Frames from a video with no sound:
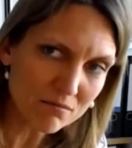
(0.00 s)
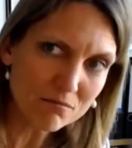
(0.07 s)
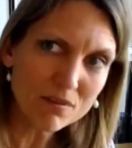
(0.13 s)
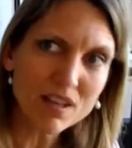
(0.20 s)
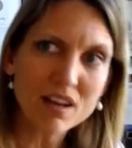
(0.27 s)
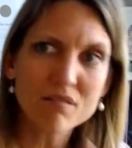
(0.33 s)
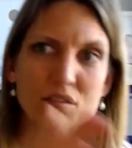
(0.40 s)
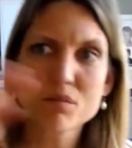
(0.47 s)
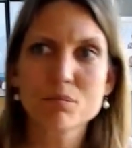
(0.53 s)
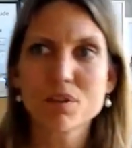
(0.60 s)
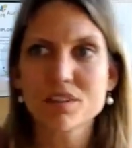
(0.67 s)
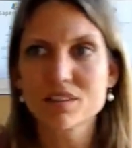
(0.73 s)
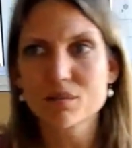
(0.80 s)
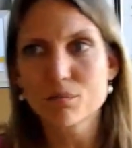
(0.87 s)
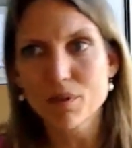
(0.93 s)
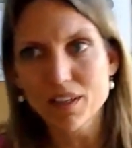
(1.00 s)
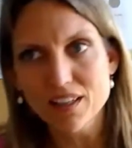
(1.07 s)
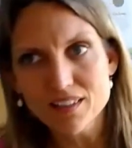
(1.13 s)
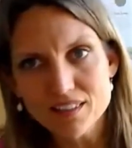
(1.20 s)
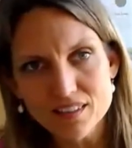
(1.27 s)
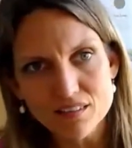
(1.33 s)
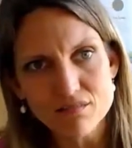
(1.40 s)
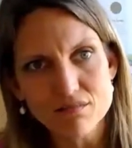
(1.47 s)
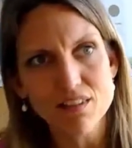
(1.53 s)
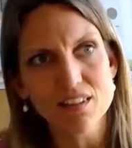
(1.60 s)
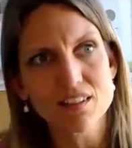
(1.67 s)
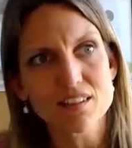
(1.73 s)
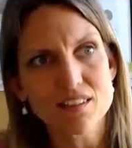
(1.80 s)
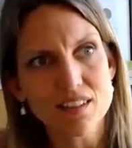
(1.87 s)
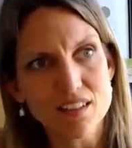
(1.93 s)
we have the possibility of really
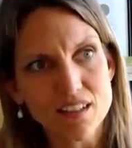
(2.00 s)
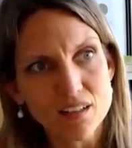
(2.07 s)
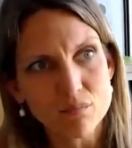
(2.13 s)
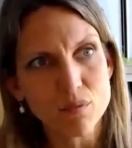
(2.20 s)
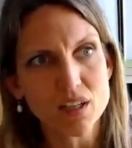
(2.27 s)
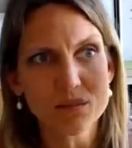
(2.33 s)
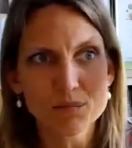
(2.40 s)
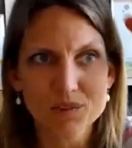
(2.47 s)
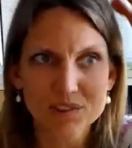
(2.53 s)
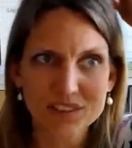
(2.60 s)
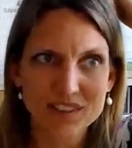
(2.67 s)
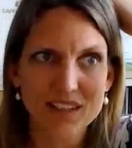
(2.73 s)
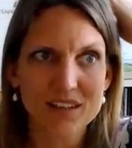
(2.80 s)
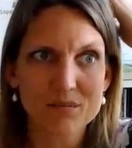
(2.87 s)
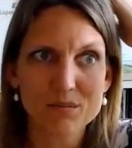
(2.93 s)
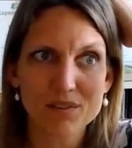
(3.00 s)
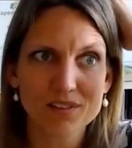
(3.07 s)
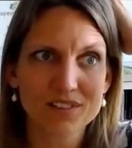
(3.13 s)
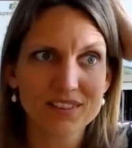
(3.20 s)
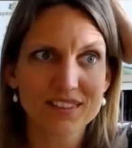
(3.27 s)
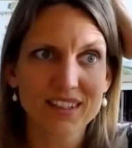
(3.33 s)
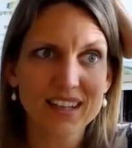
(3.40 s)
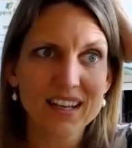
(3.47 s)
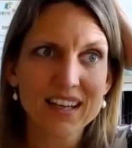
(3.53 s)
studying many more samples.